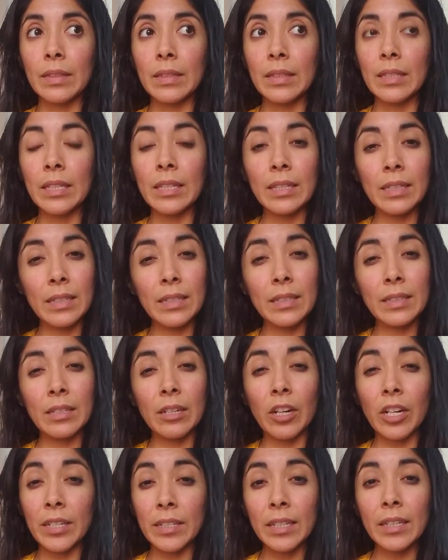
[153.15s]
to
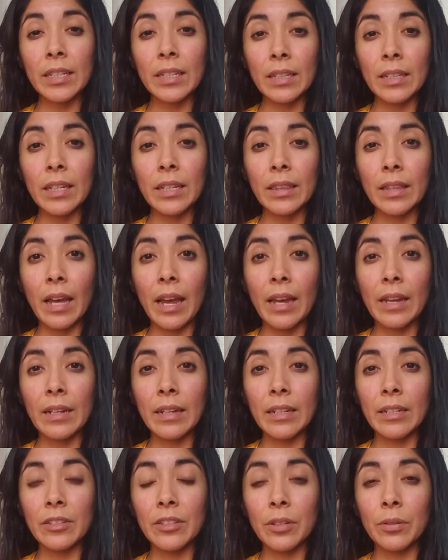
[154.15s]
articulate that,
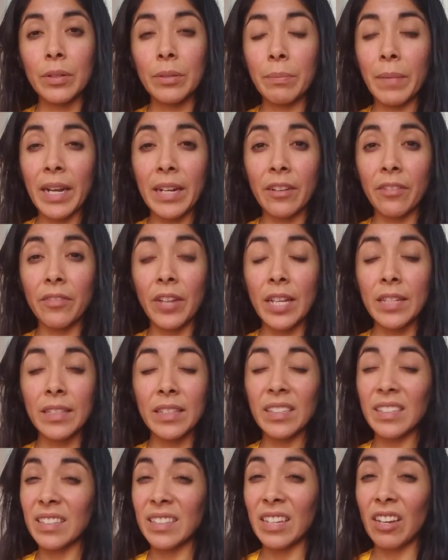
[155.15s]
and so it manifests
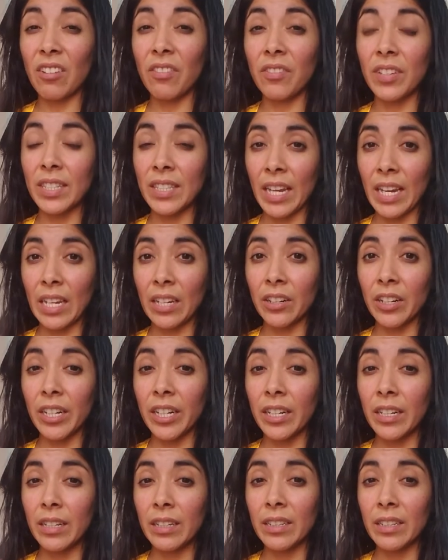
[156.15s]
itself as anger